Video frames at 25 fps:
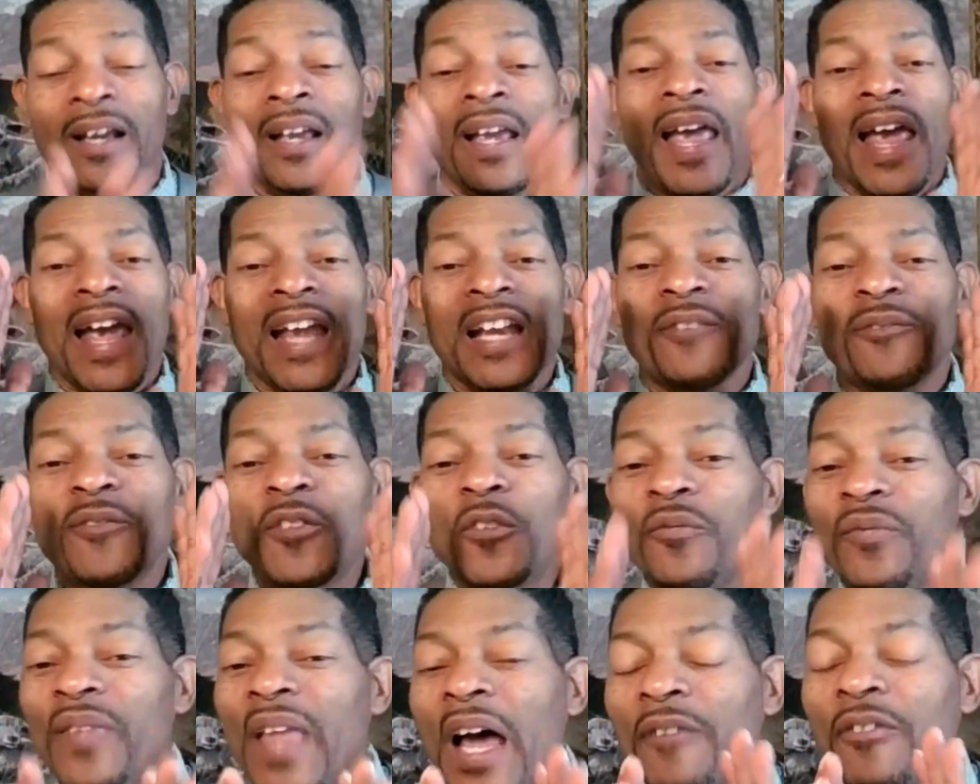Savior. And if
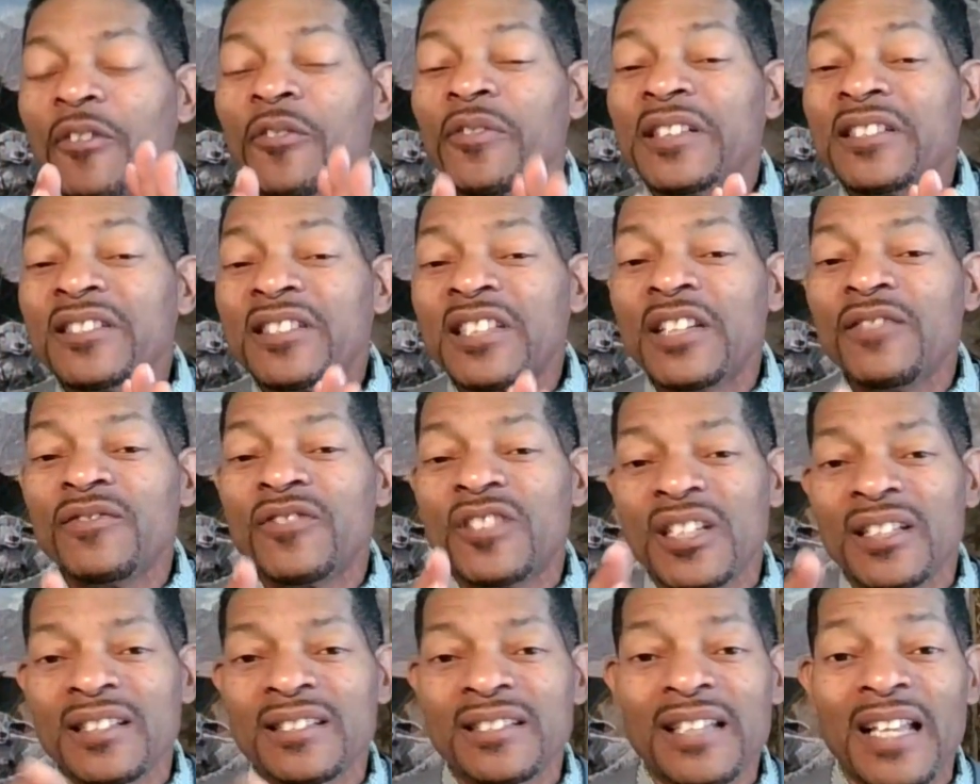you've never received
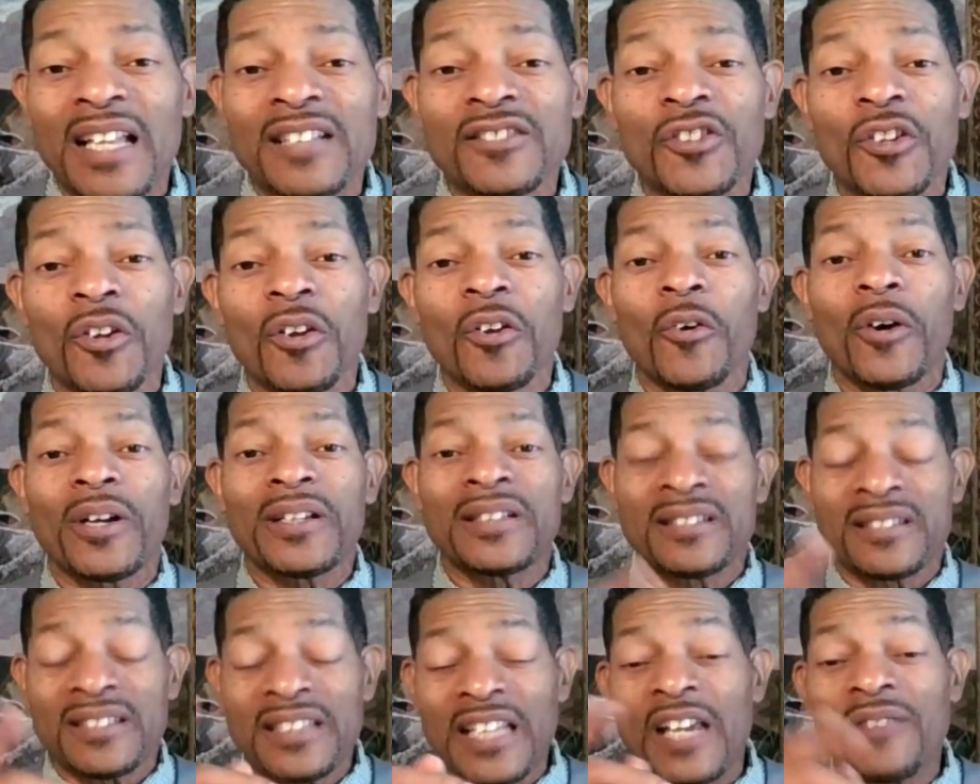Jesus as your Lord
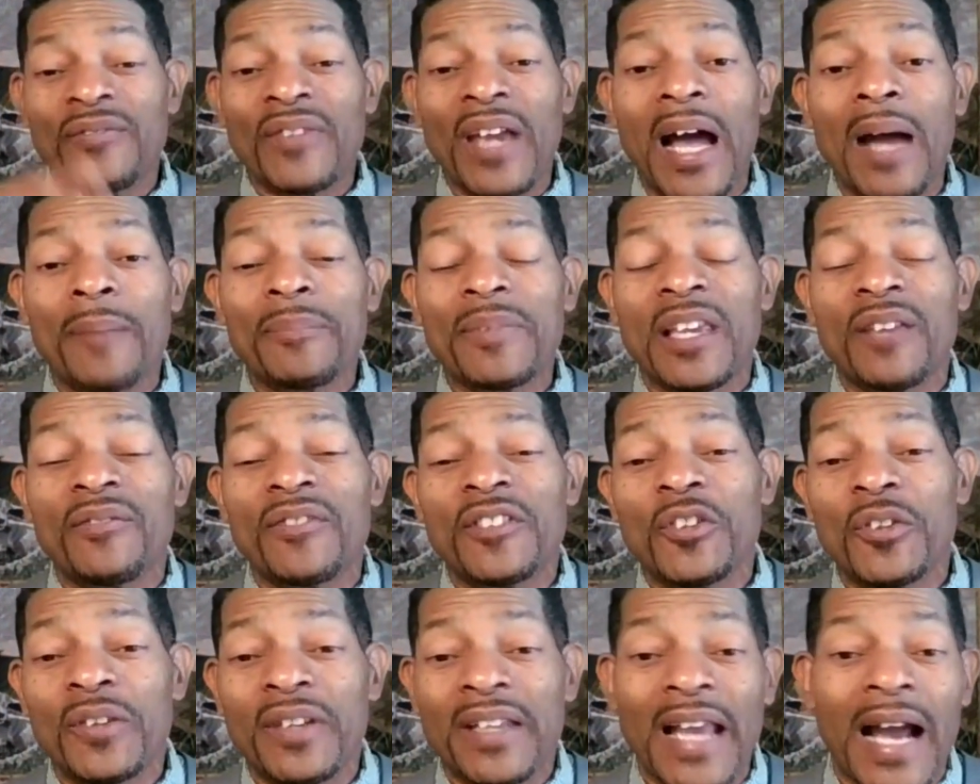and Savior, I'm
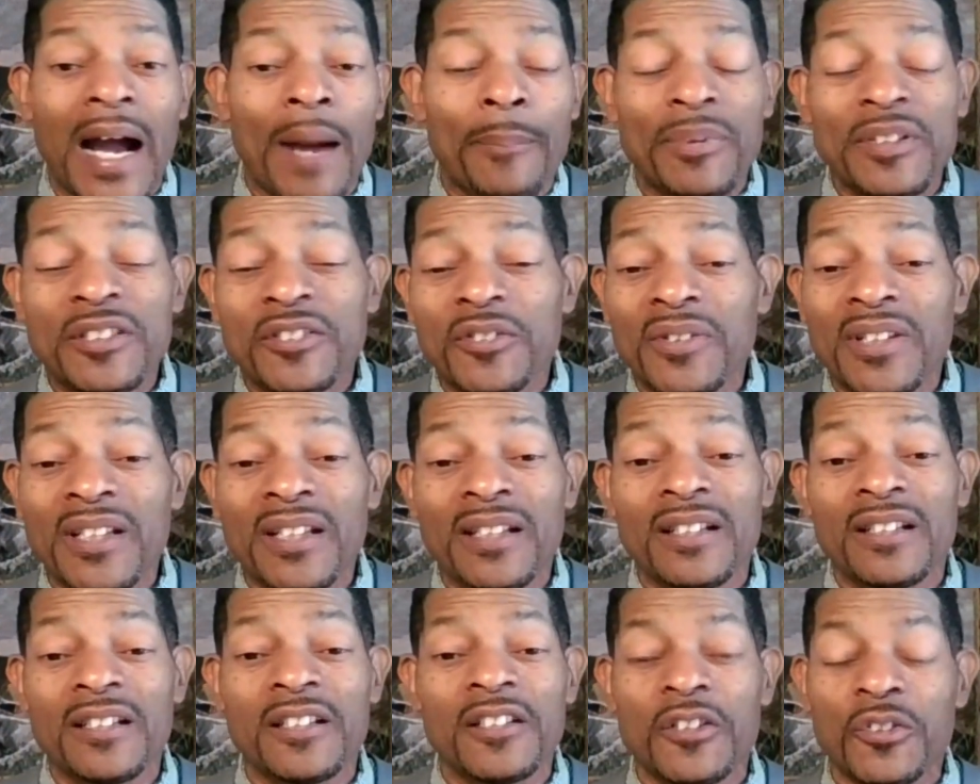giving you the
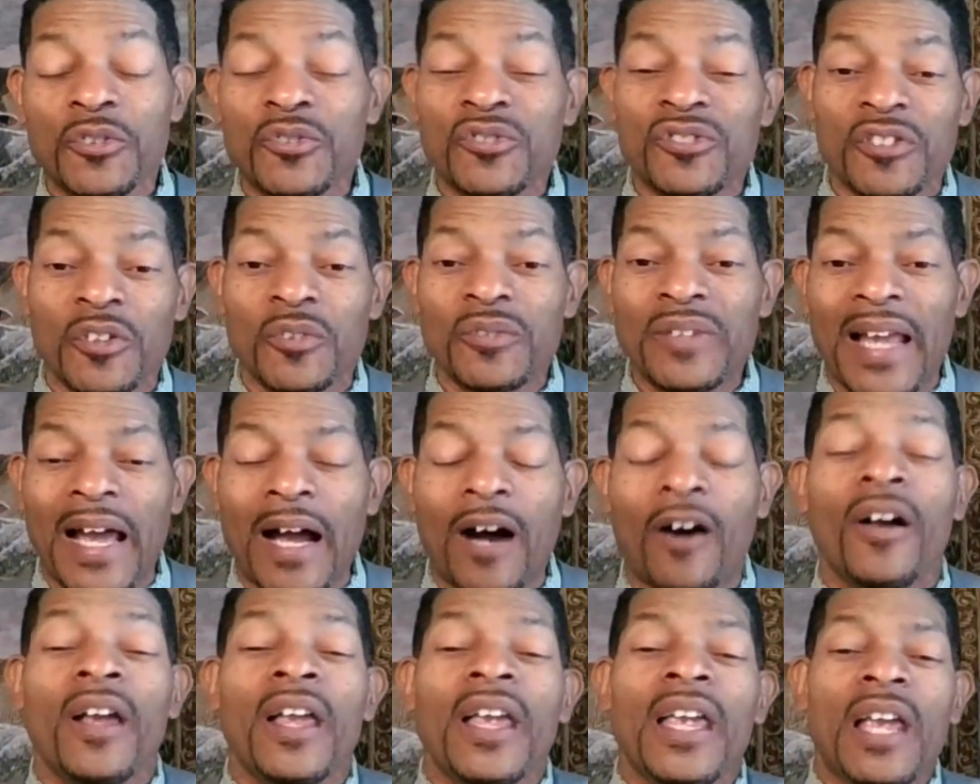opportunity to do so
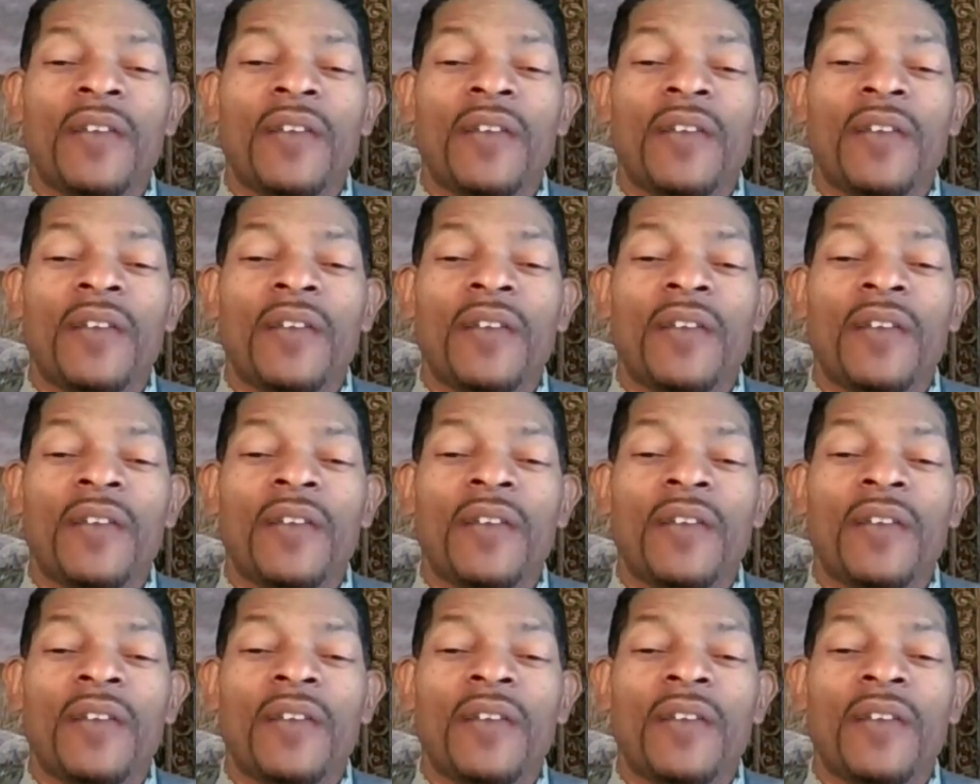now.